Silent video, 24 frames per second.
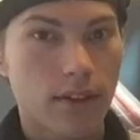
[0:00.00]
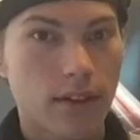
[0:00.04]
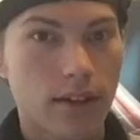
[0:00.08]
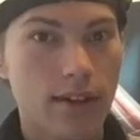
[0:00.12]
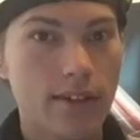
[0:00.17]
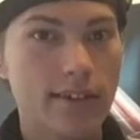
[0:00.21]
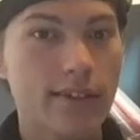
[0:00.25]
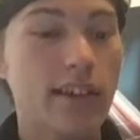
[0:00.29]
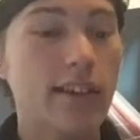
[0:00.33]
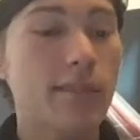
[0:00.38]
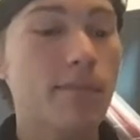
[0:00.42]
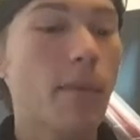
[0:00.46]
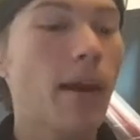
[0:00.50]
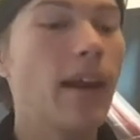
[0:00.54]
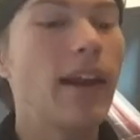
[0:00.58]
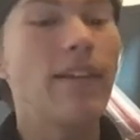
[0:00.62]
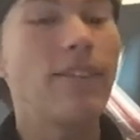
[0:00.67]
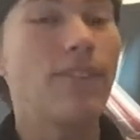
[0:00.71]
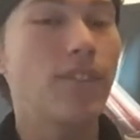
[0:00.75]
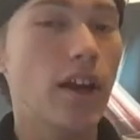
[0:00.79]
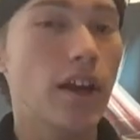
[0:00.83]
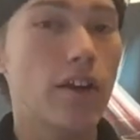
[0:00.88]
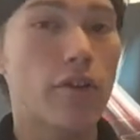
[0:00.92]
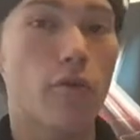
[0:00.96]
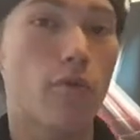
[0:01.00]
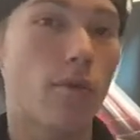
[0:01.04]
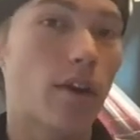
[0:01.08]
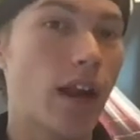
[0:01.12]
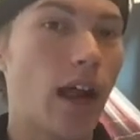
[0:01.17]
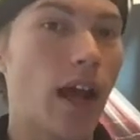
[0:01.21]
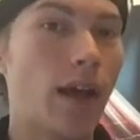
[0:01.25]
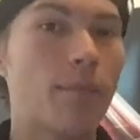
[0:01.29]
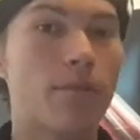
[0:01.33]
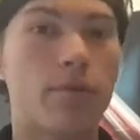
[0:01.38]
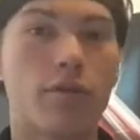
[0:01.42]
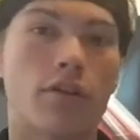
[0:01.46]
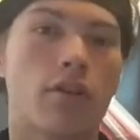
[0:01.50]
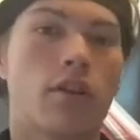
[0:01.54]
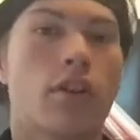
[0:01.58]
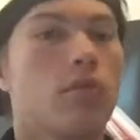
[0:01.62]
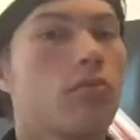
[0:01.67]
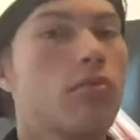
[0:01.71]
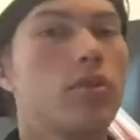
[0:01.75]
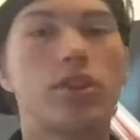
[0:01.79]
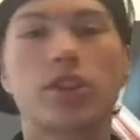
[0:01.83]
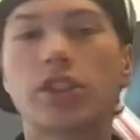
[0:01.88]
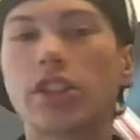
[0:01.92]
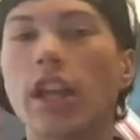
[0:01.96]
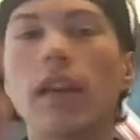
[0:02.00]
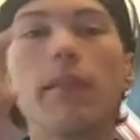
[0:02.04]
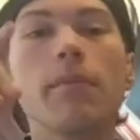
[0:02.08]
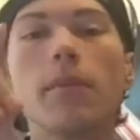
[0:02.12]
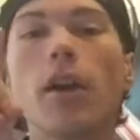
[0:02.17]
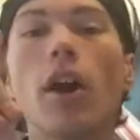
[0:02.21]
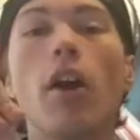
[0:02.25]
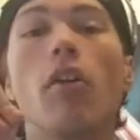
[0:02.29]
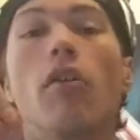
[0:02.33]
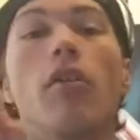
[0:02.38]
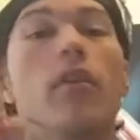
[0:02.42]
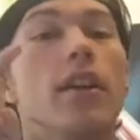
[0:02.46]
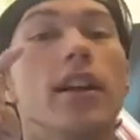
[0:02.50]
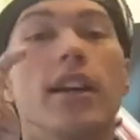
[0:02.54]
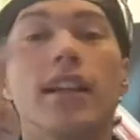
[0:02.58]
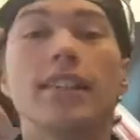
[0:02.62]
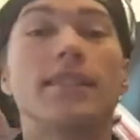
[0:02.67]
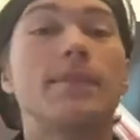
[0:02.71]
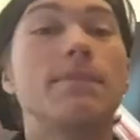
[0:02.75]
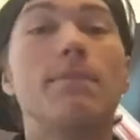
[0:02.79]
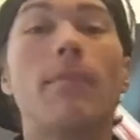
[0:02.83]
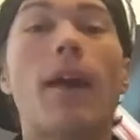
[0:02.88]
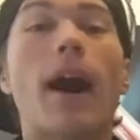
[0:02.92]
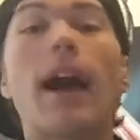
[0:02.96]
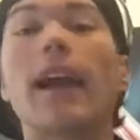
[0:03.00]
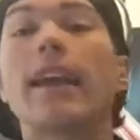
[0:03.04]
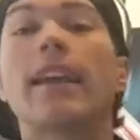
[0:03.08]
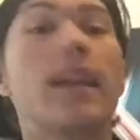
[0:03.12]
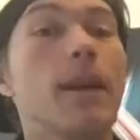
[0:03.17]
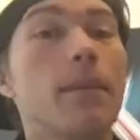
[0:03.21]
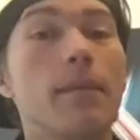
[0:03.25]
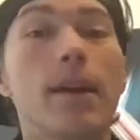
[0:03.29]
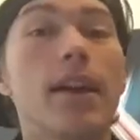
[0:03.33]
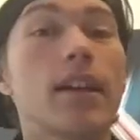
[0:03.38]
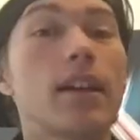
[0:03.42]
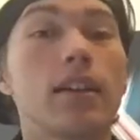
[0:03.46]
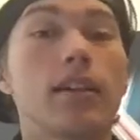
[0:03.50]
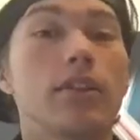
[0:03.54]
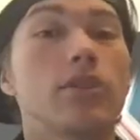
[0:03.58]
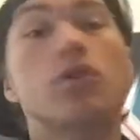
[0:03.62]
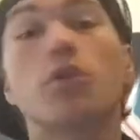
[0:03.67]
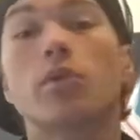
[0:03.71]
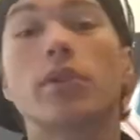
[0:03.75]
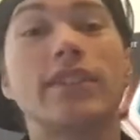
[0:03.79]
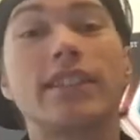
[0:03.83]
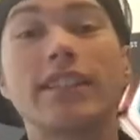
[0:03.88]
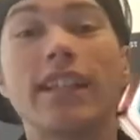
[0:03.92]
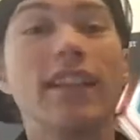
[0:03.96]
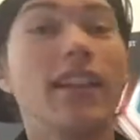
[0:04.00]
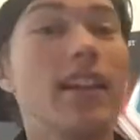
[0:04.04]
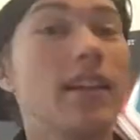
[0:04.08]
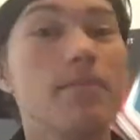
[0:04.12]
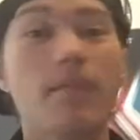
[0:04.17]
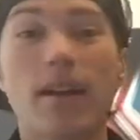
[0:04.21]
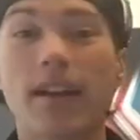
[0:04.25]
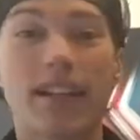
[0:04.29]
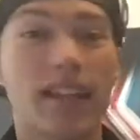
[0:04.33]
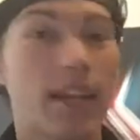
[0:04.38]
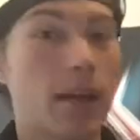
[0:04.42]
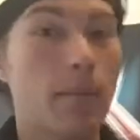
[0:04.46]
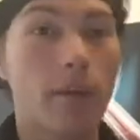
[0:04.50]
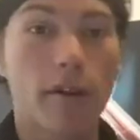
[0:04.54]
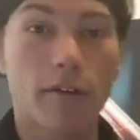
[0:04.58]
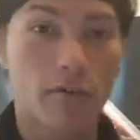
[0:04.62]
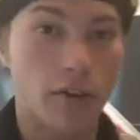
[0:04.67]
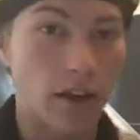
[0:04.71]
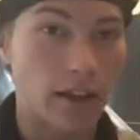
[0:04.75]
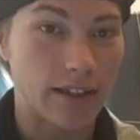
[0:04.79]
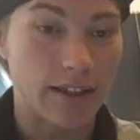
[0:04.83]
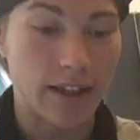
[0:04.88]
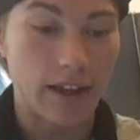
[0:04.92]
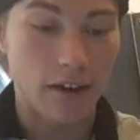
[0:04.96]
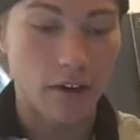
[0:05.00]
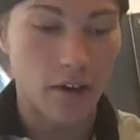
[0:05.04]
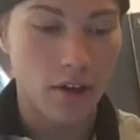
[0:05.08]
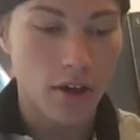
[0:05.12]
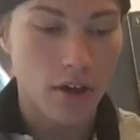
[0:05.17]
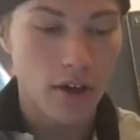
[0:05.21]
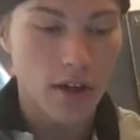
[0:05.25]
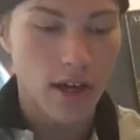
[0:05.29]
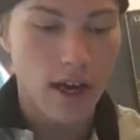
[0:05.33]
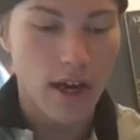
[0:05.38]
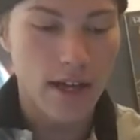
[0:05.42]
He says main event or whatever, which keep note is my gimmick, so he's stealing my gimmick right there.